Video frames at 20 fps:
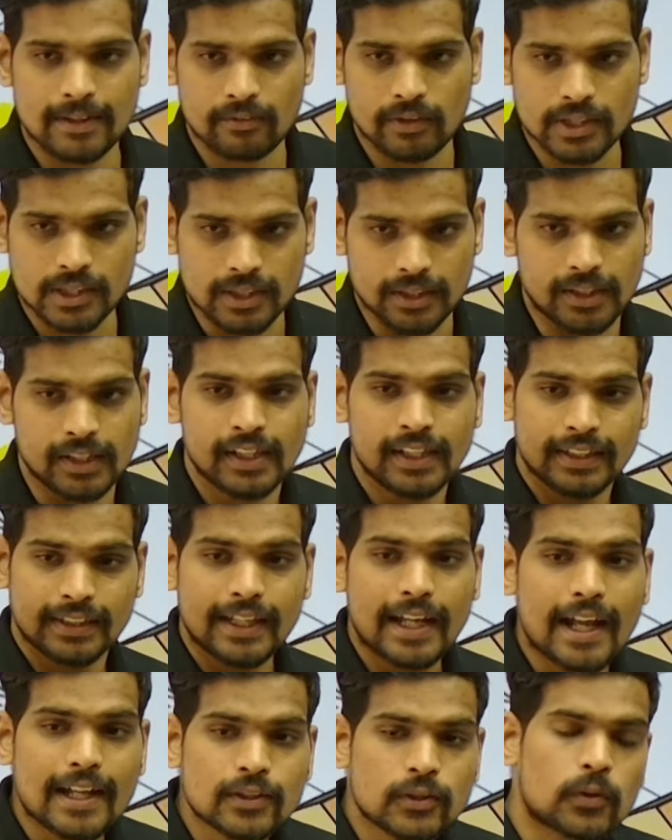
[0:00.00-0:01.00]
question. They
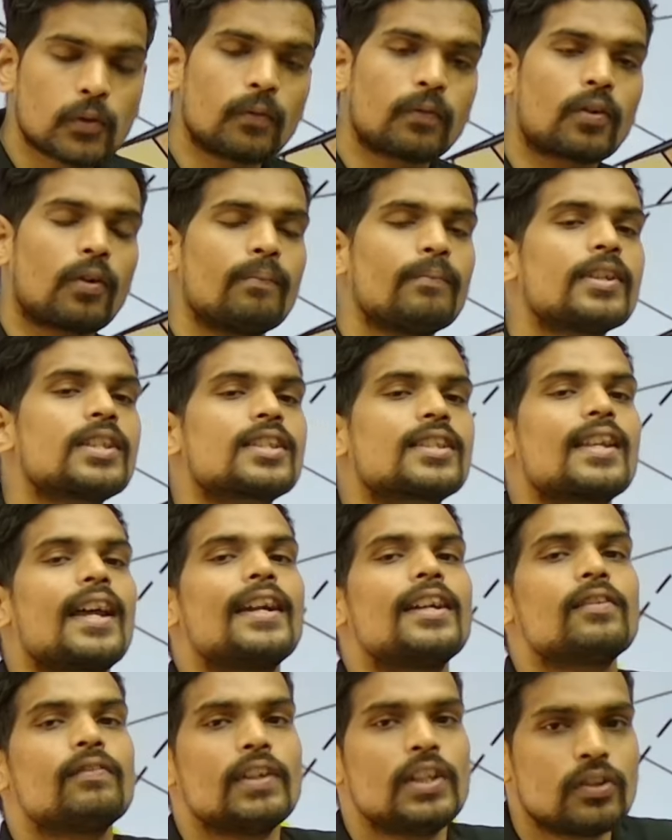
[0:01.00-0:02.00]
ask you from which
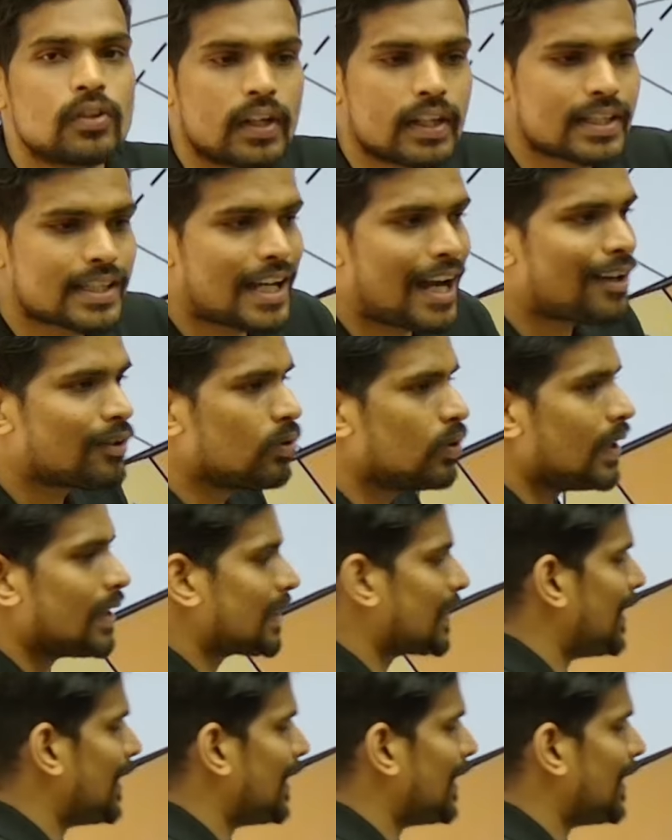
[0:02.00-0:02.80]
side will you get shadowless